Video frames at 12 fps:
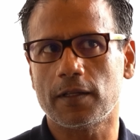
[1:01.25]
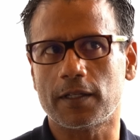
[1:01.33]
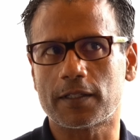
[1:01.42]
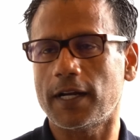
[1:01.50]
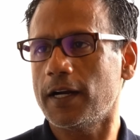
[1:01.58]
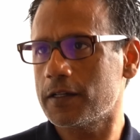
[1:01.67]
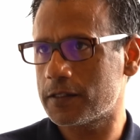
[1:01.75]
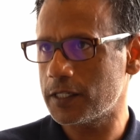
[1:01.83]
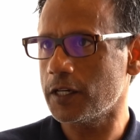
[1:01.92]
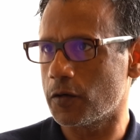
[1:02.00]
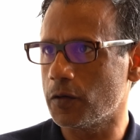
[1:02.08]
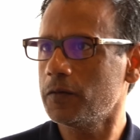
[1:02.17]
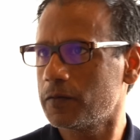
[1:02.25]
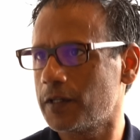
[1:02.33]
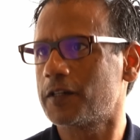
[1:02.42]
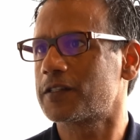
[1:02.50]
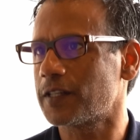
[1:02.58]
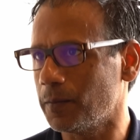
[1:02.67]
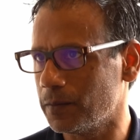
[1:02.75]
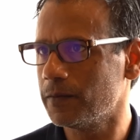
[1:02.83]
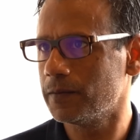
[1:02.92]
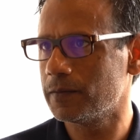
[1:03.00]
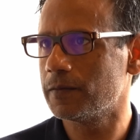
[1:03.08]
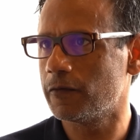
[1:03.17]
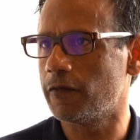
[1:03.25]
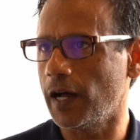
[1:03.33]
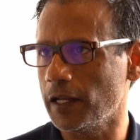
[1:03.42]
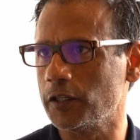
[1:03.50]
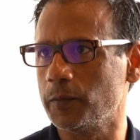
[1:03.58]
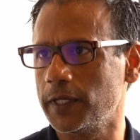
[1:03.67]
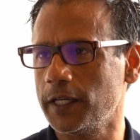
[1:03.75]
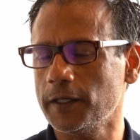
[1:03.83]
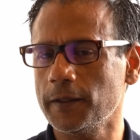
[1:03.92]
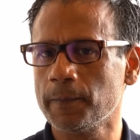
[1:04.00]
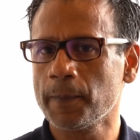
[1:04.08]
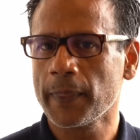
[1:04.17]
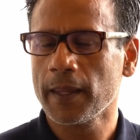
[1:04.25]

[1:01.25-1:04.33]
It's not zero. There's some volume here.